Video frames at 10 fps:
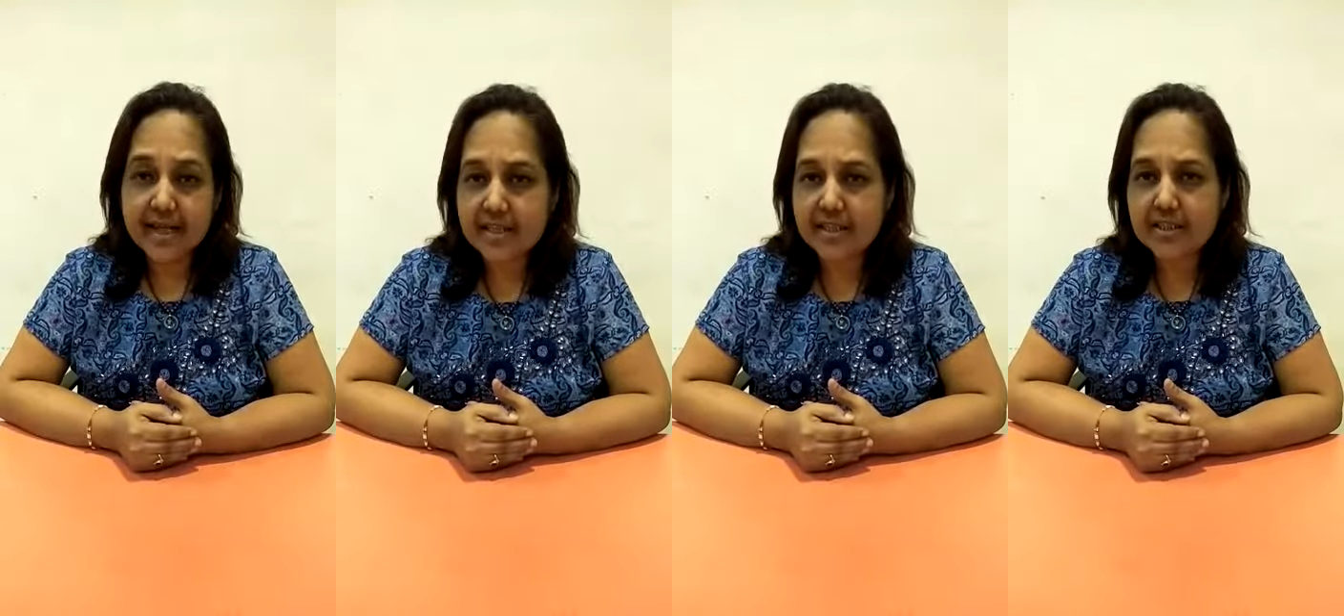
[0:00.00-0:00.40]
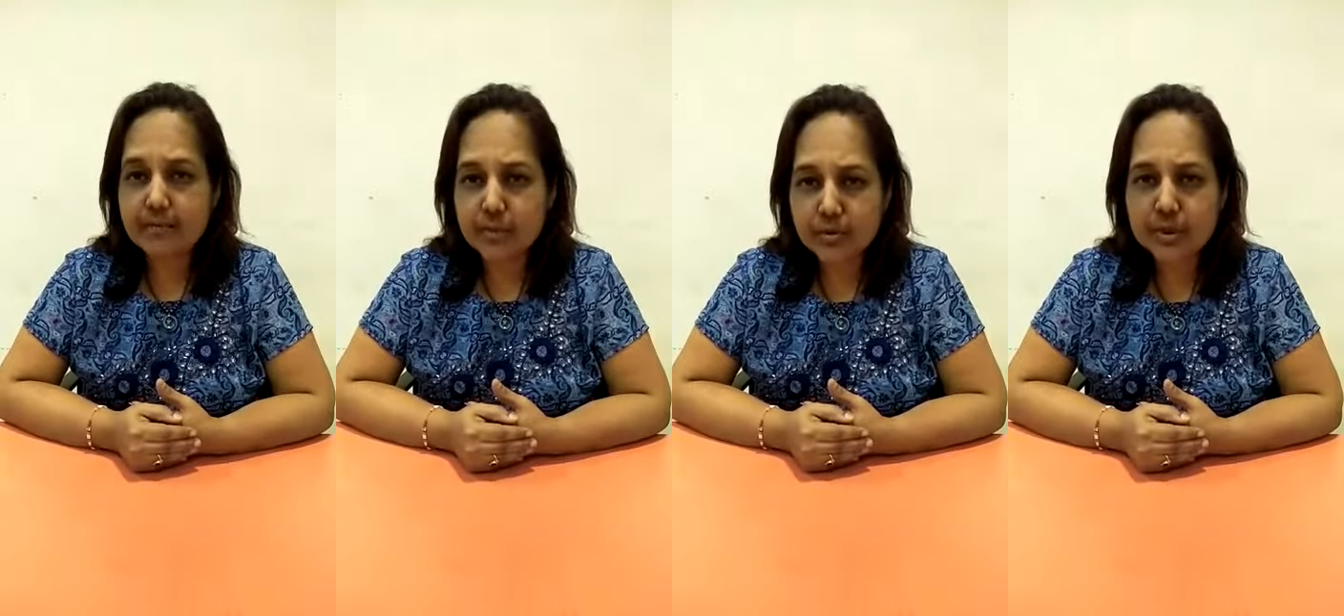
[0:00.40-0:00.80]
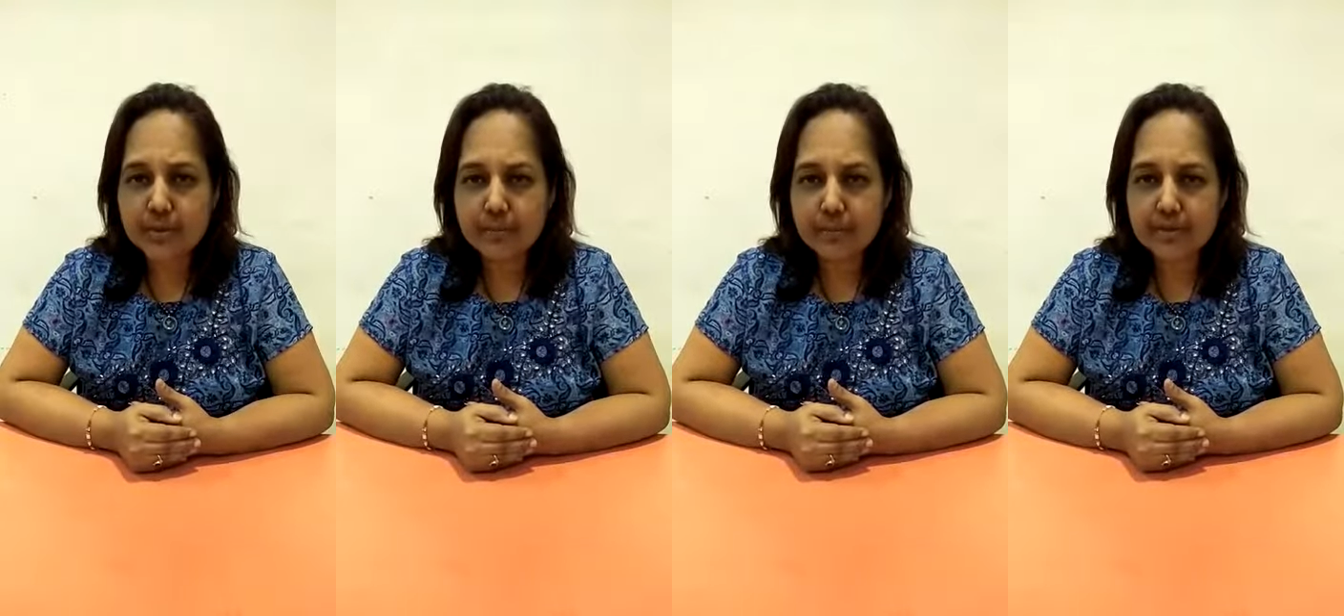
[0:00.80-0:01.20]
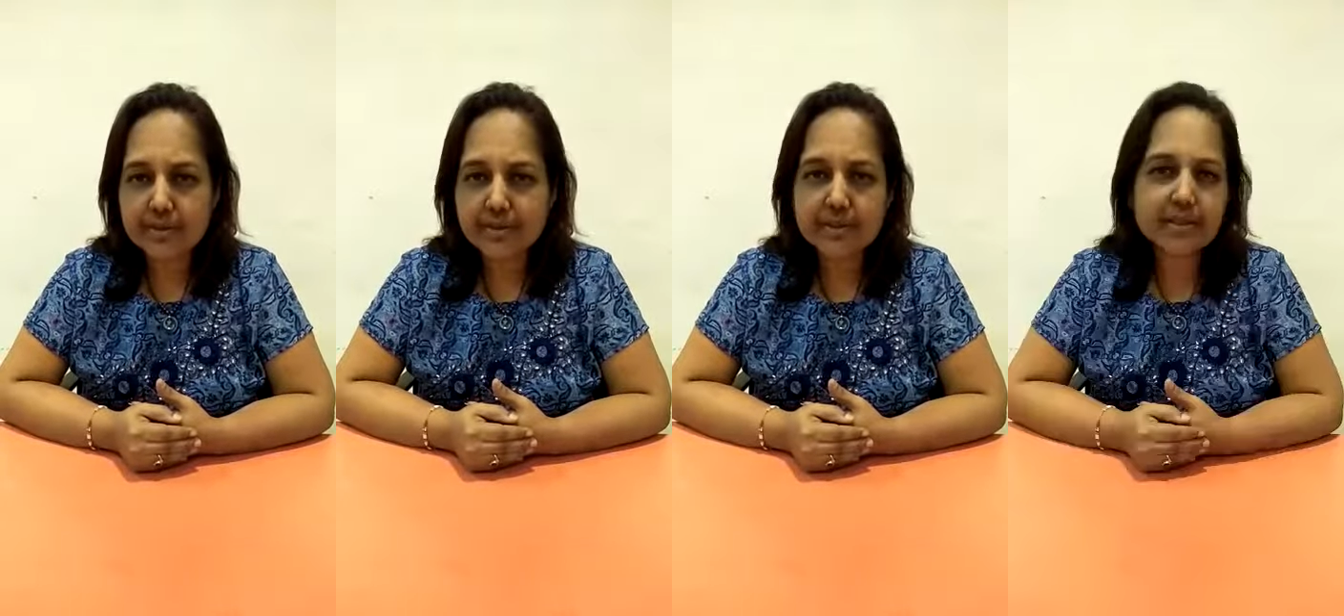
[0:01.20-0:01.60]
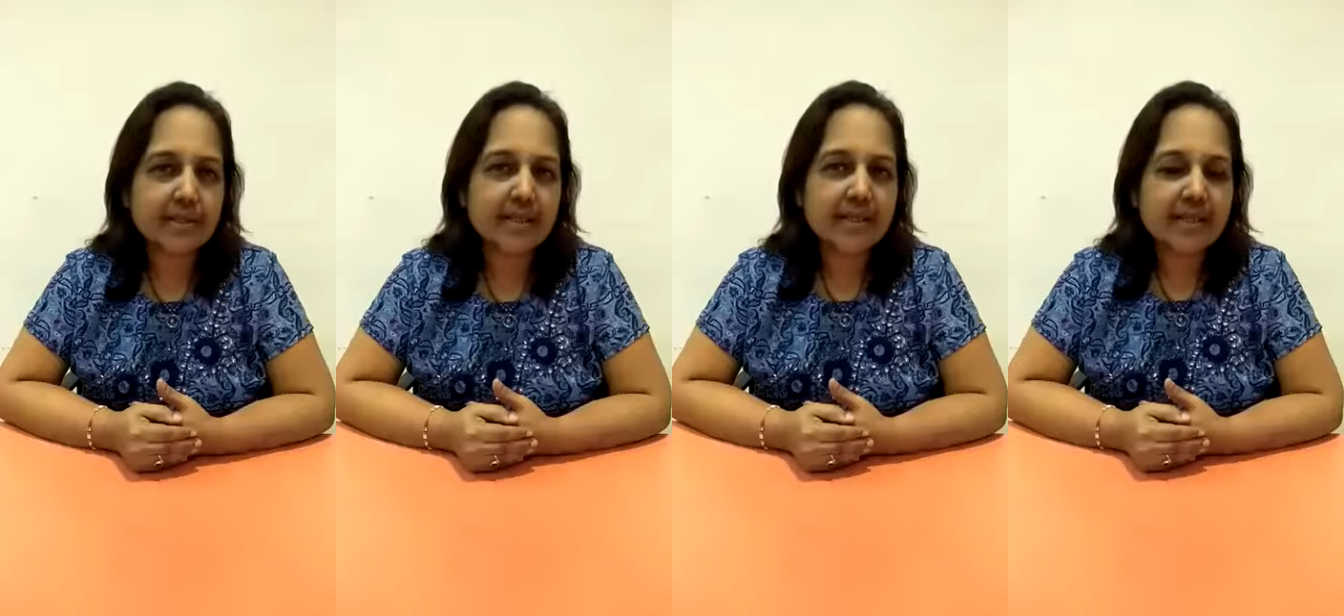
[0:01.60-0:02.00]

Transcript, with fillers: last most important